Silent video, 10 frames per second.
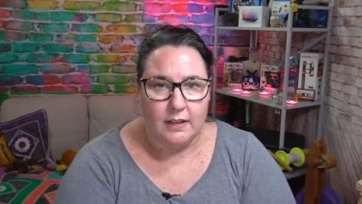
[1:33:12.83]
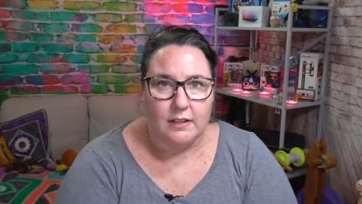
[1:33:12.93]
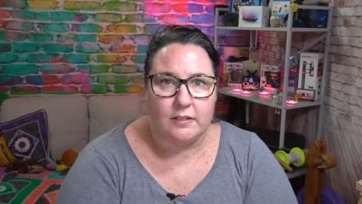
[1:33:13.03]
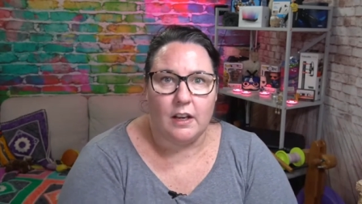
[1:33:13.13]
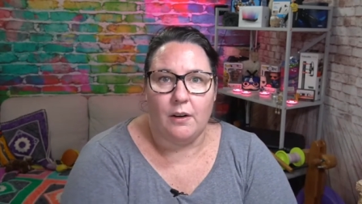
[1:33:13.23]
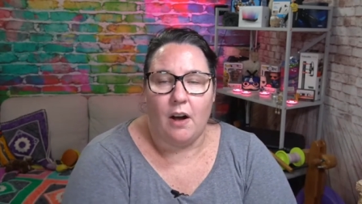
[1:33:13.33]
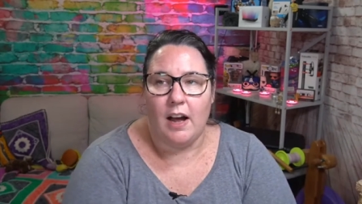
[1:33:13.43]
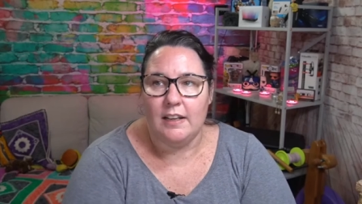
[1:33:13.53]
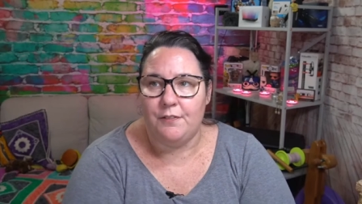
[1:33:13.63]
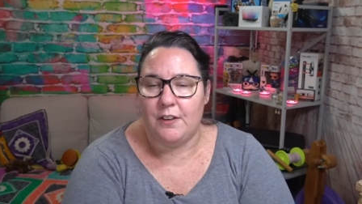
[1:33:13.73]
So
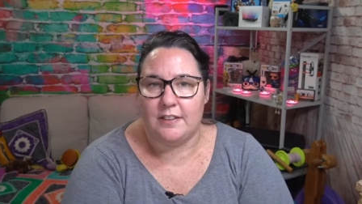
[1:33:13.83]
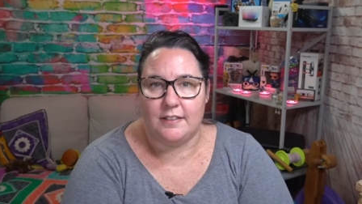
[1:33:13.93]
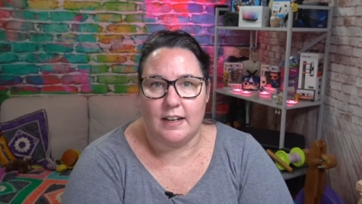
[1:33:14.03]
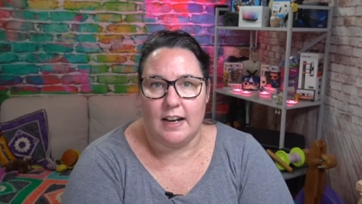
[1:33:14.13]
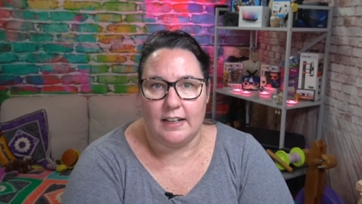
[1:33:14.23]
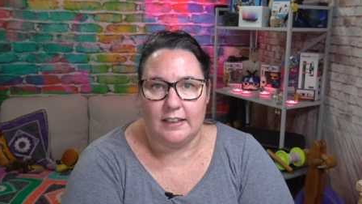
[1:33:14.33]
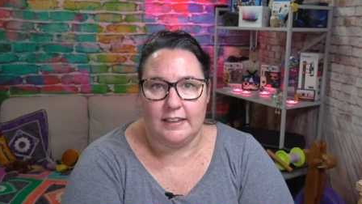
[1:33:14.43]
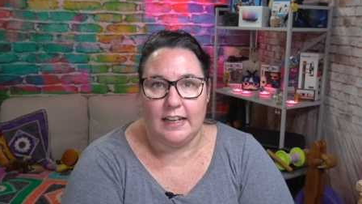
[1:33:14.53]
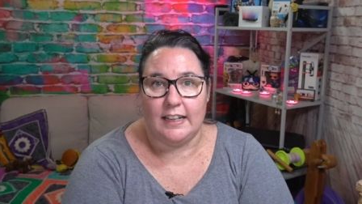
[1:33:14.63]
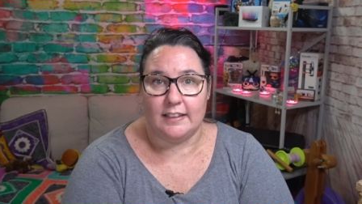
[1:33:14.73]
I first started
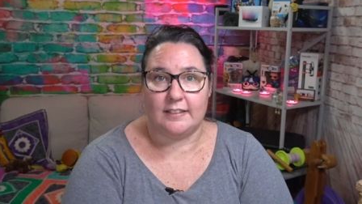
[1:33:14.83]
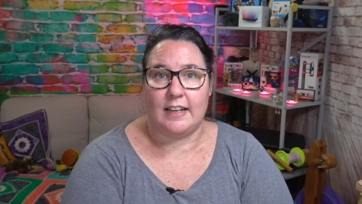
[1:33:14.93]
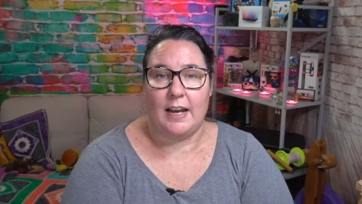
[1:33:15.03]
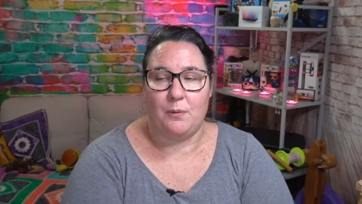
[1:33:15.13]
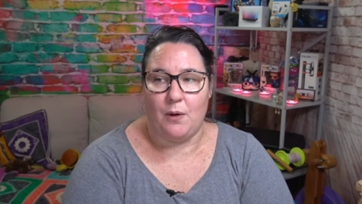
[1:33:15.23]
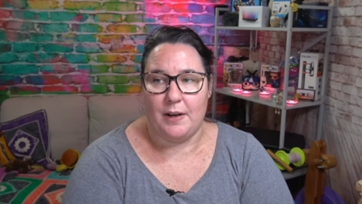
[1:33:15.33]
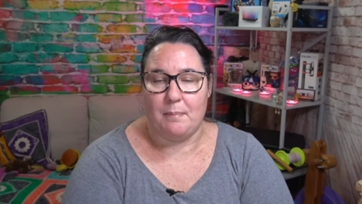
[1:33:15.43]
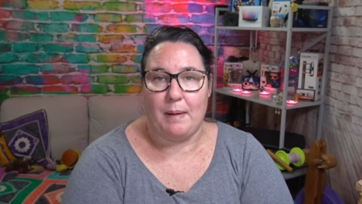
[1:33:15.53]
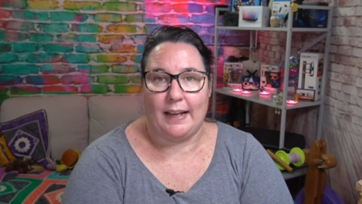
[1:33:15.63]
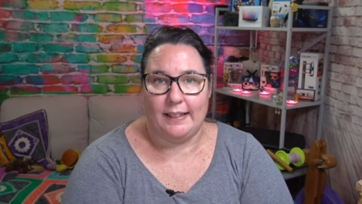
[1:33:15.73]
getting a skein winder
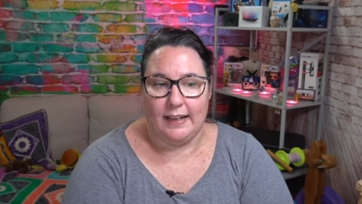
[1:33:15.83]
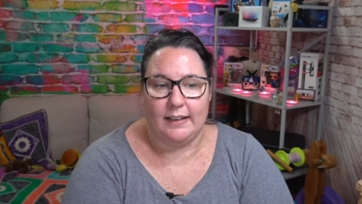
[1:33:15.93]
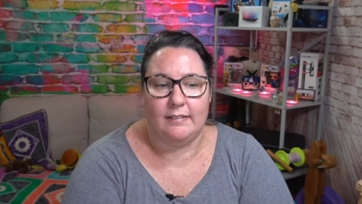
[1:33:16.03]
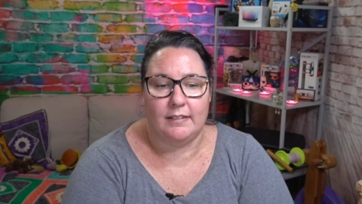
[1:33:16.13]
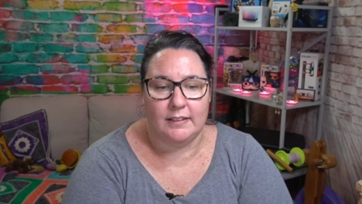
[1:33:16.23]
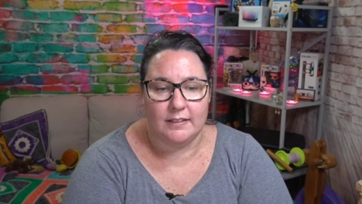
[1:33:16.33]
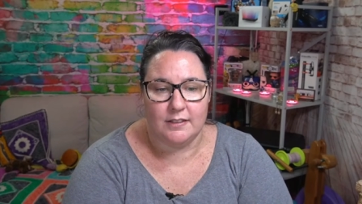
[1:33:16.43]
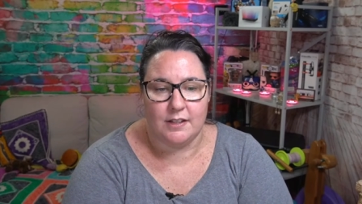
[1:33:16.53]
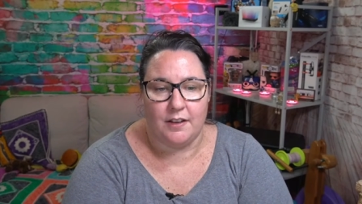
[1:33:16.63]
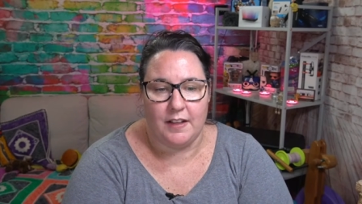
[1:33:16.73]
back then.
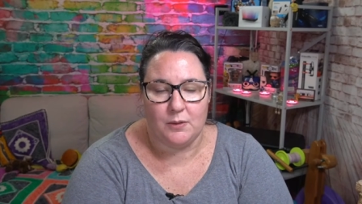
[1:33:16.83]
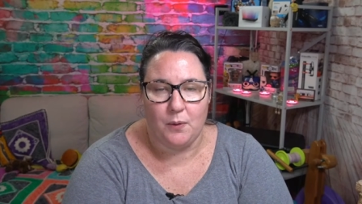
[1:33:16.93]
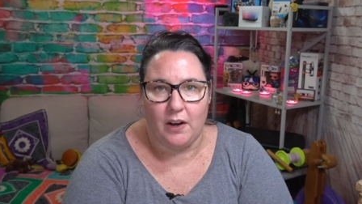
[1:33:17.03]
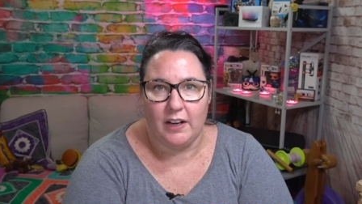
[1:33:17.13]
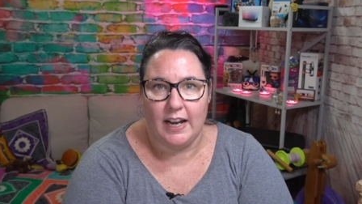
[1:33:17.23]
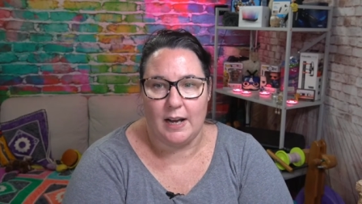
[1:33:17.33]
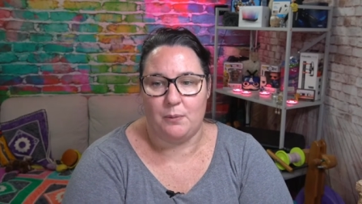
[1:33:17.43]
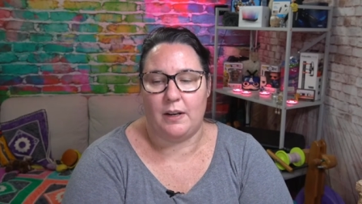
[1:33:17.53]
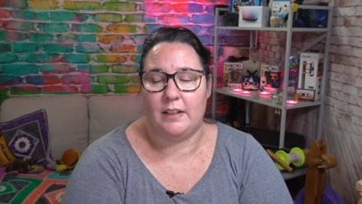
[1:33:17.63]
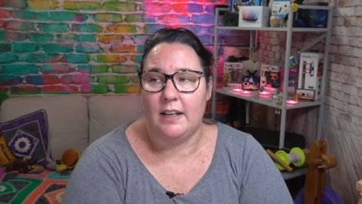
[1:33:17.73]
So that's why I had
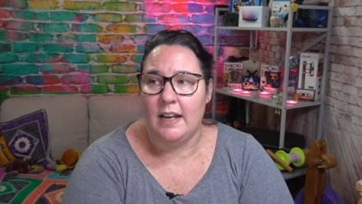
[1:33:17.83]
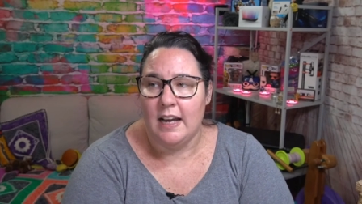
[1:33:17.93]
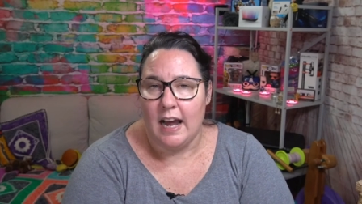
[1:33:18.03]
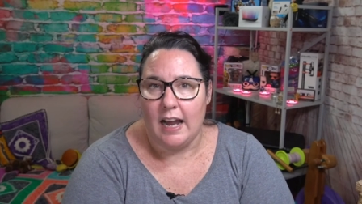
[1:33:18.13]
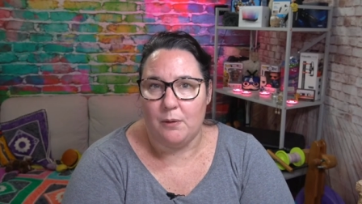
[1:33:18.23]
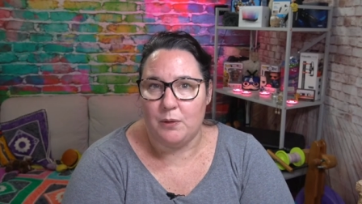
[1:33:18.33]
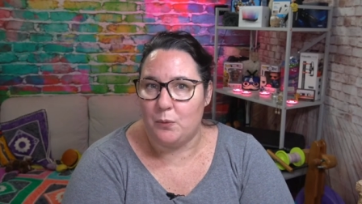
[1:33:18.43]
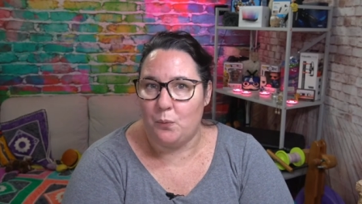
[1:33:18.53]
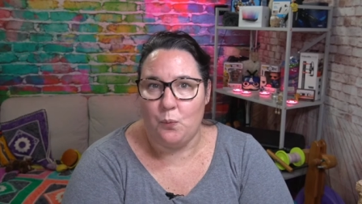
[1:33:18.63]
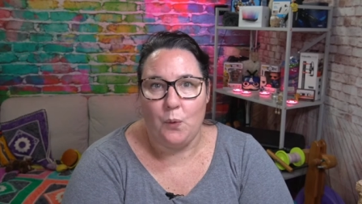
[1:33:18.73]
one. And it was
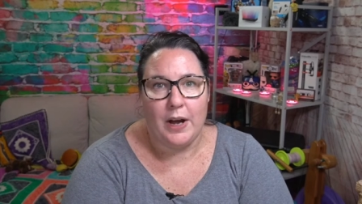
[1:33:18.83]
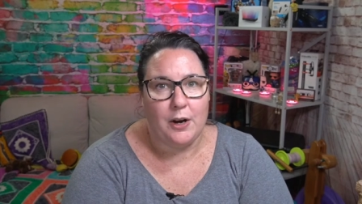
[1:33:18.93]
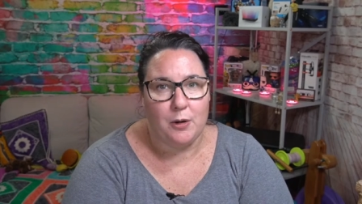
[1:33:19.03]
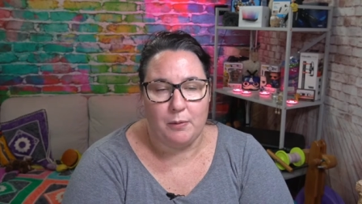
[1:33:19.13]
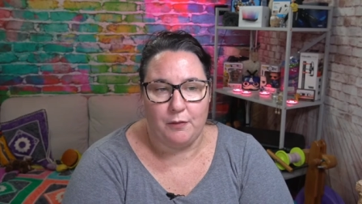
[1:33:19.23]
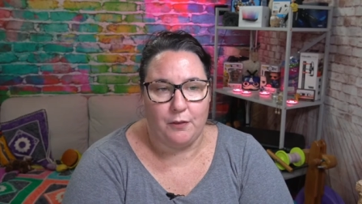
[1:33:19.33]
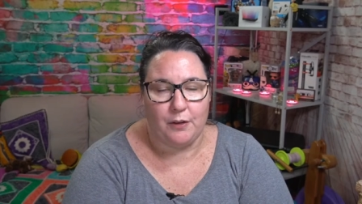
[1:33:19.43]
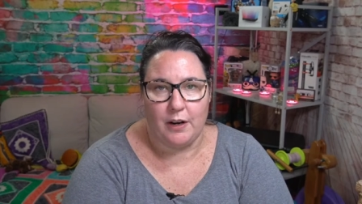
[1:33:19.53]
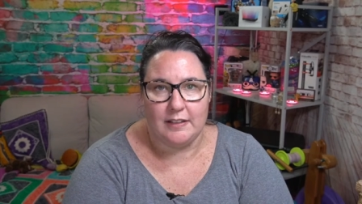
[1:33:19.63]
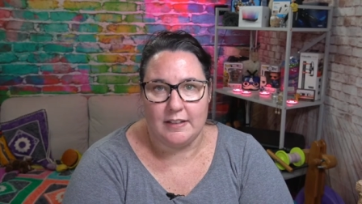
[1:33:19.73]
well before
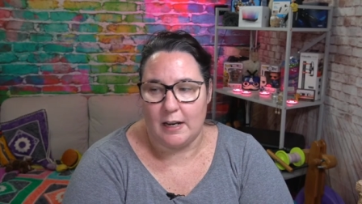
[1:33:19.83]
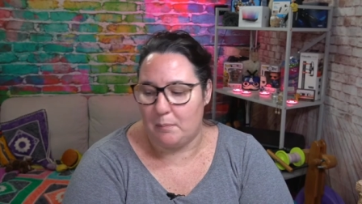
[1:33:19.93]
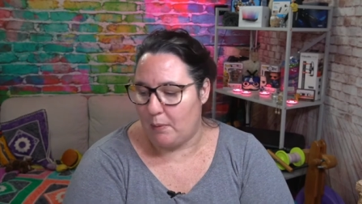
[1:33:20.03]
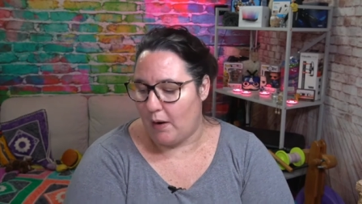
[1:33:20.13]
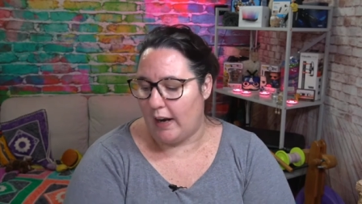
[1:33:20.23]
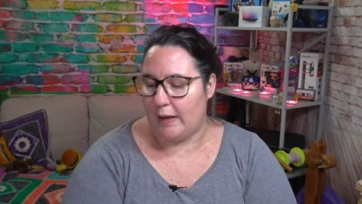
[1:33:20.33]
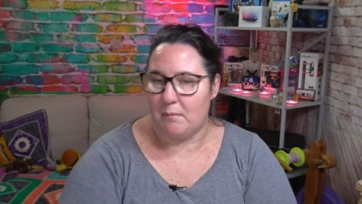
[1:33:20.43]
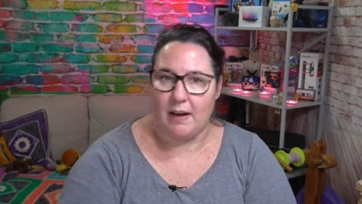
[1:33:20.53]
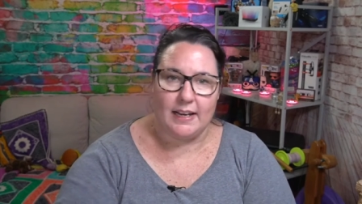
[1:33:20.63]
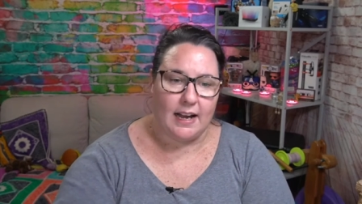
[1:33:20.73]
I started buying
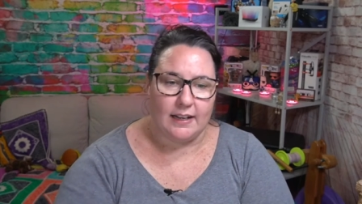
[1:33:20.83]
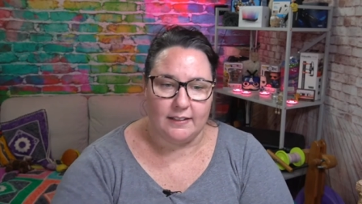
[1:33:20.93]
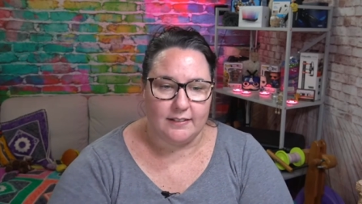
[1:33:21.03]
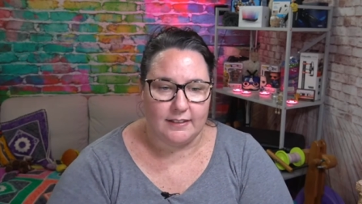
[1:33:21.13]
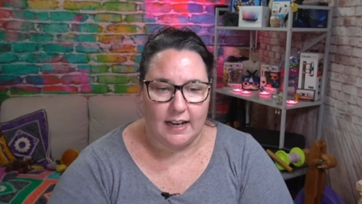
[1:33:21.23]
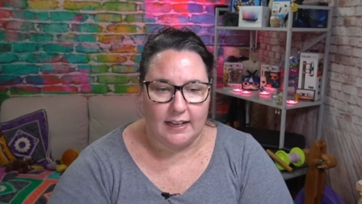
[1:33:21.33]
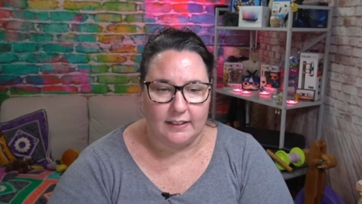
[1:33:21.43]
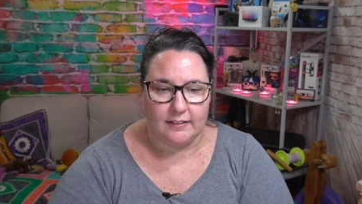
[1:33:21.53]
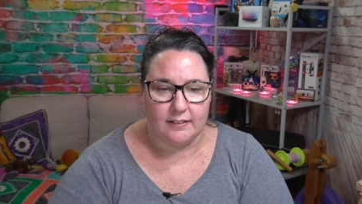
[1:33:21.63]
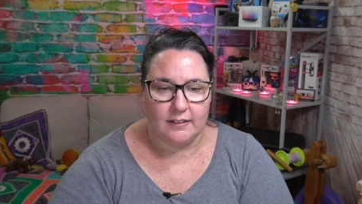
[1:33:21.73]
my yarn in
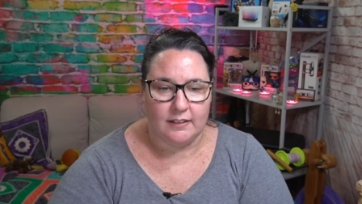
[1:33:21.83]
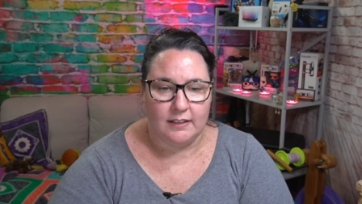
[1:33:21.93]
skeins.